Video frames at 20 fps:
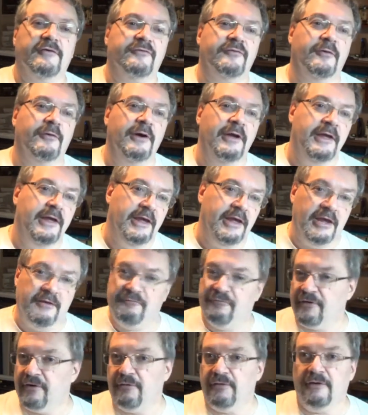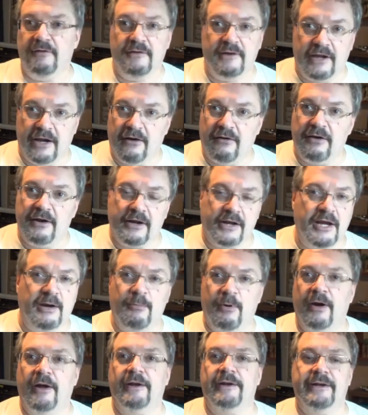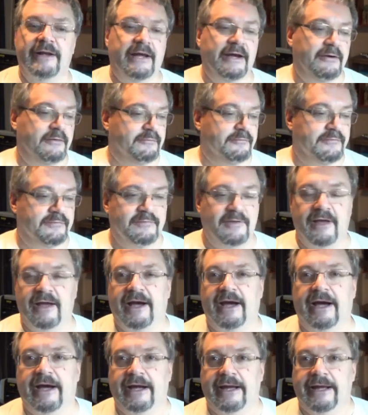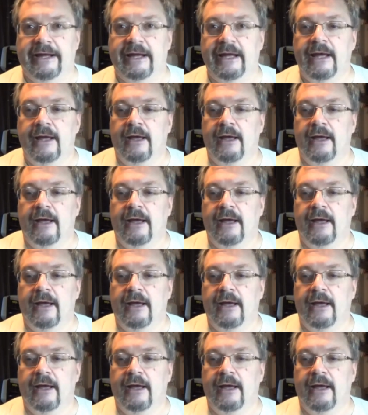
So if you're in the area, come on down, say hi.